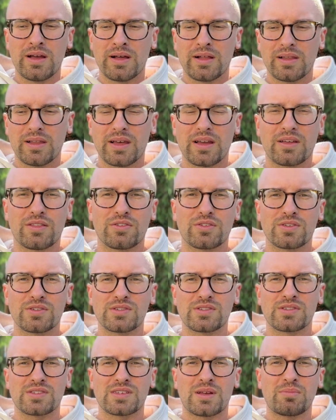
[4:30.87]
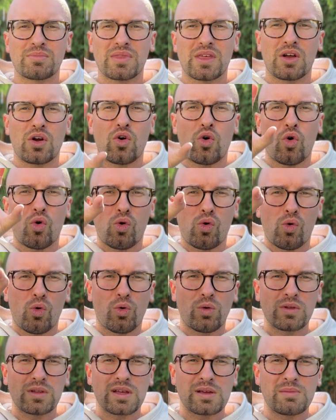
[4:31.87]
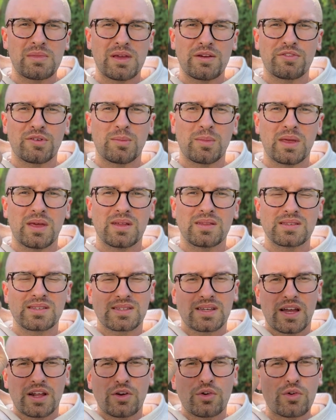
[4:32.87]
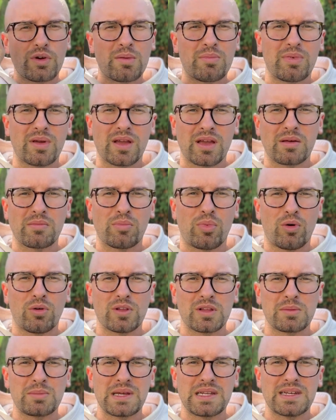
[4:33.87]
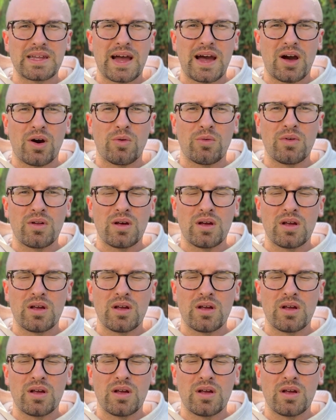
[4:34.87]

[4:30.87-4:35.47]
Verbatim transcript: like there's something holding me from the inside, gripping and pulling me down.